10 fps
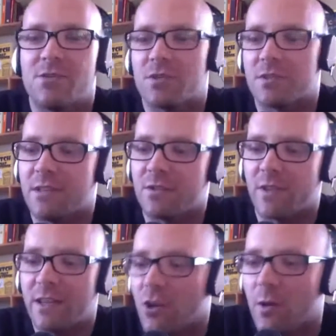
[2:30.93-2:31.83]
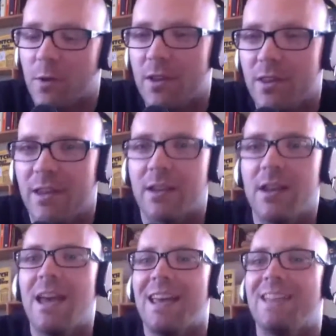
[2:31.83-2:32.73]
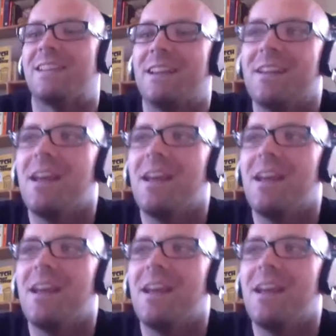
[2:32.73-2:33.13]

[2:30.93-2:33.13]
And he was like, I really think, he said,